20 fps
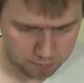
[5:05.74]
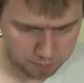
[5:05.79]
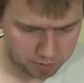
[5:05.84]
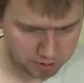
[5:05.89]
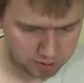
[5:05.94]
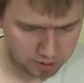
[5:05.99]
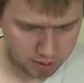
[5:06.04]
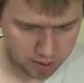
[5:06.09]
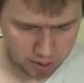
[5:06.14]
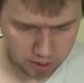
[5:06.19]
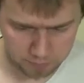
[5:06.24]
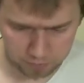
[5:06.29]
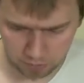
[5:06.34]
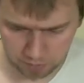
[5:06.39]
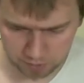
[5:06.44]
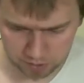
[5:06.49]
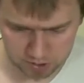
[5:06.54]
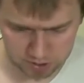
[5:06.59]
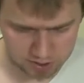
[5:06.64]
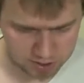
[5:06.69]
but they're
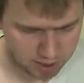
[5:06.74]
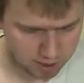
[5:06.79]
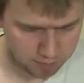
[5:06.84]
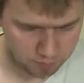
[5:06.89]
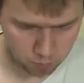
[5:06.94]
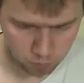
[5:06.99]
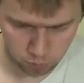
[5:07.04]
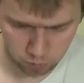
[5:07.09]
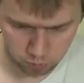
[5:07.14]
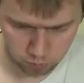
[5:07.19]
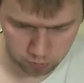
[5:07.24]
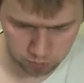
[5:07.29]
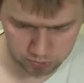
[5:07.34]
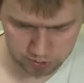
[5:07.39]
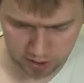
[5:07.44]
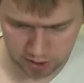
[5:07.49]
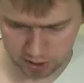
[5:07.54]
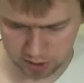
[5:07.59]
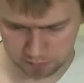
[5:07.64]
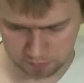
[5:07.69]
pretty much the same
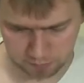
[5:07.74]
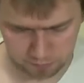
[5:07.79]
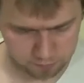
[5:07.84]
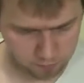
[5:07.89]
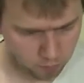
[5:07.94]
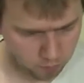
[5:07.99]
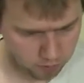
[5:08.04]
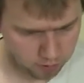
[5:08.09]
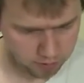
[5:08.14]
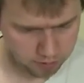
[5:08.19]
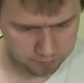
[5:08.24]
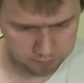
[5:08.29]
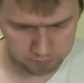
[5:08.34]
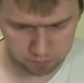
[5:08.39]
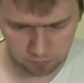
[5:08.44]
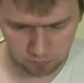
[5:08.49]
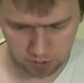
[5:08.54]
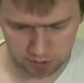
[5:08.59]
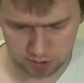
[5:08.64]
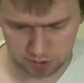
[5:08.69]
rules as before.
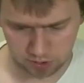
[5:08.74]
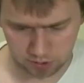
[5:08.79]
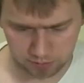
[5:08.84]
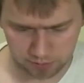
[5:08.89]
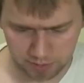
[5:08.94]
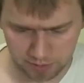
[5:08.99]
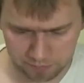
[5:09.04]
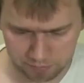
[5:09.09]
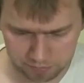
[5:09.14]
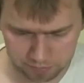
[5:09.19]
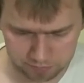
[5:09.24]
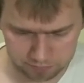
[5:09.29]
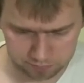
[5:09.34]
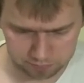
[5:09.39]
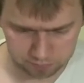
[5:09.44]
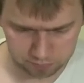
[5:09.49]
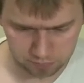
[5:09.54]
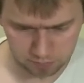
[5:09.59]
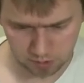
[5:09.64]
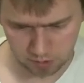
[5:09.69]
Let's look them up.
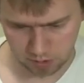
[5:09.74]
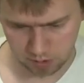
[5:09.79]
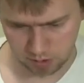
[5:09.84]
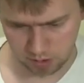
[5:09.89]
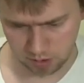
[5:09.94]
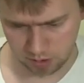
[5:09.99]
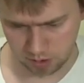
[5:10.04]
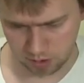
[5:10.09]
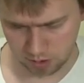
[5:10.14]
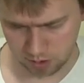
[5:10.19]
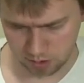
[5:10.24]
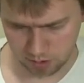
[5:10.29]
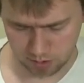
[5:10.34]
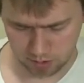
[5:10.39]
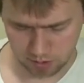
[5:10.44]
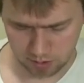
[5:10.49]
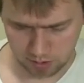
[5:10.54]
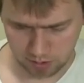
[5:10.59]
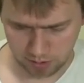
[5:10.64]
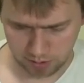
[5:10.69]

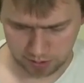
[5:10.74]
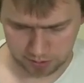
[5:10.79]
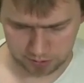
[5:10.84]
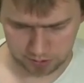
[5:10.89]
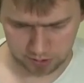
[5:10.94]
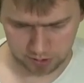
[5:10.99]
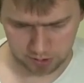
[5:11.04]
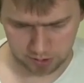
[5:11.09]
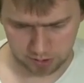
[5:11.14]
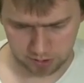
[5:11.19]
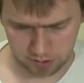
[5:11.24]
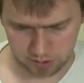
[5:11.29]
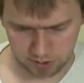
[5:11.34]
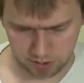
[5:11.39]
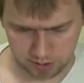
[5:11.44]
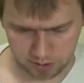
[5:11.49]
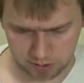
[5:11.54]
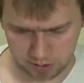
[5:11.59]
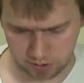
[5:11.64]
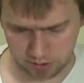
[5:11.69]
Lictors,
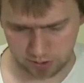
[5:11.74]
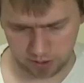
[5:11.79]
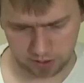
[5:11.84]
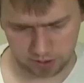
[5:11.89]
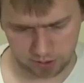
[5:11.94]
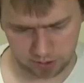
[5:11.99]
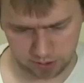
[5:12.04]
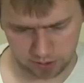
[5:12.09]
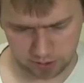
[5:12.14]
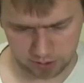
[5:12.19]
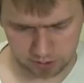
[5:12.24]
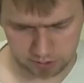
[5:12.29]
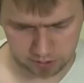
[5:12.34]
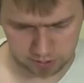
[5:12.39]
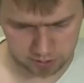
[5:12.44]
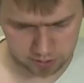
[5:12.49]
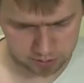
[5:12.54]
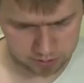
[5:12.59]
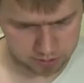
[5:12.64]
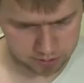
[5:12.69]

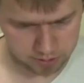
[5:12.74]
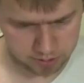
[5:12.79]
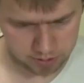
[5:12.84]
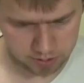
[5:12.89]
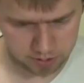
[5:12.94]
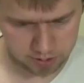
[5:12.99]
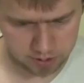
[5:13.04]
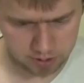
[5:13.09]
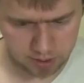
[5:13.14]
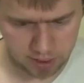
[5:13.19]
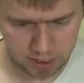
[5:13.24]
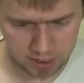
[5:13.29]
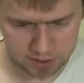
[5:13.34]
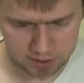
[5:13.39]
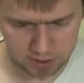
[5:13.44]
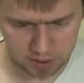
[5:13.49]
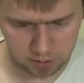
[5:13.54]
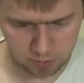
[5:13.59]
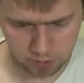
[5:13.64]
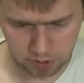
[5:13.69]
Lictor. I like
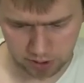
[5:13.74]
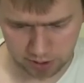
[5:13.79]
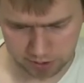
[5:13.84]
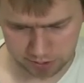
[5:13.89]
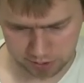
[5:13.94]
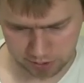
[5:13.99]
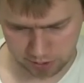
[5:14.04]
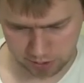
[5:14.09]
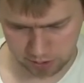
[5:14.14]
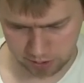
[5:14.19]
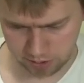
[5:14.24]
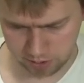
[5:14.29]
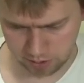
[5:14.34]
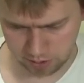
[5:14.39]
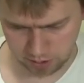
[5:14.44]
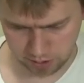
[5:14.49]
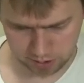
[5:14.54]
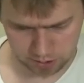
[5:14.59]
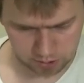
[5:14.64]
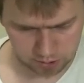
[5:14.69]
saying the word
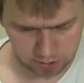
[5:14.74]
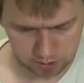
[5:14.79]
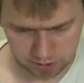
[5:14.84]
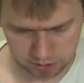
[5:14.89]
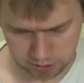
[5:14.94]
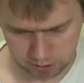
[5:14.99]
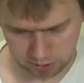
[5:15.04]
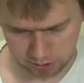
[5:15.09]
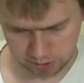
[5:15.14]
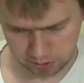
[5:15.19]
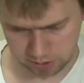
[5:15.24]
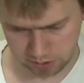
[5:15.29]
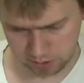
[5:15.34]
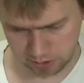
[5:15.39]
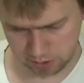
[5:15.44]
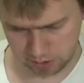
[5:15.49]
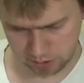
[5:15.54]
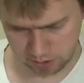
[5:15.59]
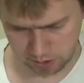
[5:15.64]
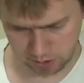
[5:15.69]
Lictor.
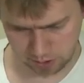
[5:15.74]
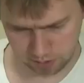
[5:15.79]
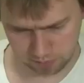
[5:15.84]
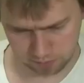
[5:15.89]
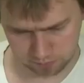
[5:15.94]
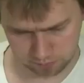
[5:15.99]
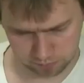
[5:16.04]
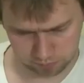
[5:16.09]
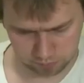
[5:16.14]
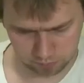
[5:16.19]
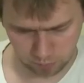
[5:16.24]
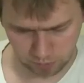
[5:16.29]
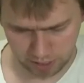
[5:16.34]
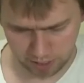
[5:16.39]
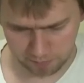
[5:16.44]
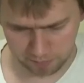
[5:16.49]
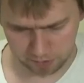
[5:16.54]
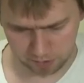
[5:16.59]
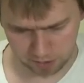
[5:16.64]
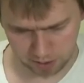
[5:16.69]
Lictor. What
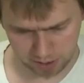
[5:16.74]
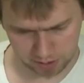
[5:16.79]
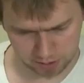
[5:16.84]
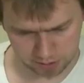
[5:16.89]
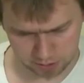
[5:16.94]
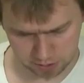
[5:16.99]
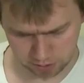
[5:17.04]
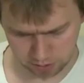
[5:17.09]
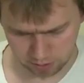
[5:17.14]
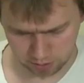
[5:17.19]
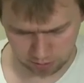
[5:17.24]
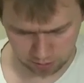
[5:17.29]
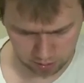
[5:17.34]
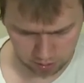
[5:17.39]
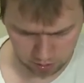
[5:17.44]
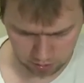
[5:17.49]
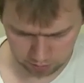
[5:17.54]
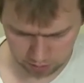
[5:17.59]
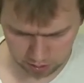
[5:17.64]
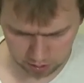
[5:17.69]
happened? I licked her.
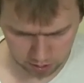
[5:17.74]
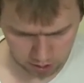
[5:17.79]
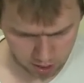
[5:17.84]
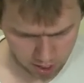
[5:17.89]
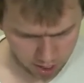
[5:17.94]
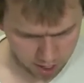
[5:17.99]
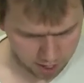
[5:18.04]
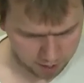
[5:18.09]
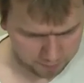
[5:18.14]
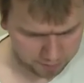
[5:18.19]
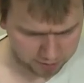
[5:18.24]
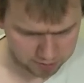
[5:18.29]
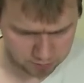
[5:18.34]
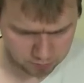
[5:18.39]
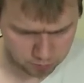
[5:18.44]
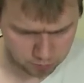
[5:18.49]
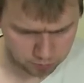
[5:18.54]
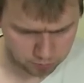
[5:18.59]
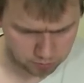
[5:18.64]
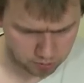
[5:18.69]
No, kidding. That's
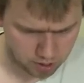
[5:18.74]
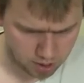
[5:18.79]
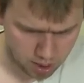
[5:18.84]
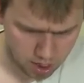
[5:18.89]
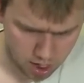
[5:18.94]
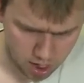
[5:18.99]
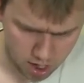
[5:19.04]
rude.